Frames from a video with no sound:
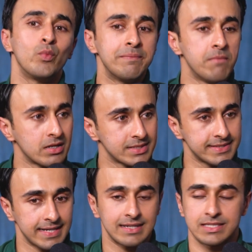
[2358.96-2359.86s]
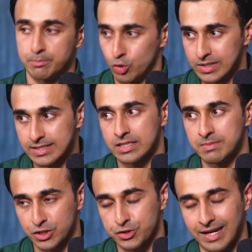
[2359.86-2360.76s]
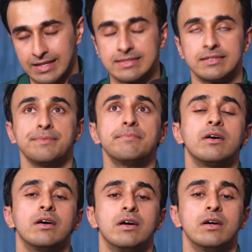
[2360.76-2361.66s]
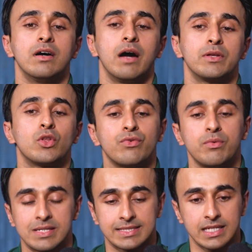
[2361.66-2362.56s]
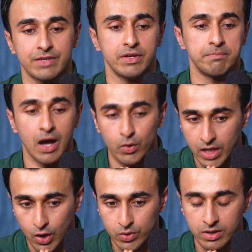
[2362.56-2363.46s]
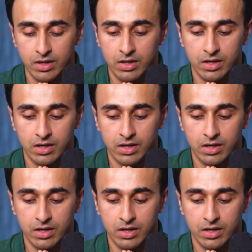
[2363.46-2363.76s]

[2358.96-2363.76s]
We monks say it. It's a Buddhist term. It's a Chinese term. Amitofo, basically we bow down.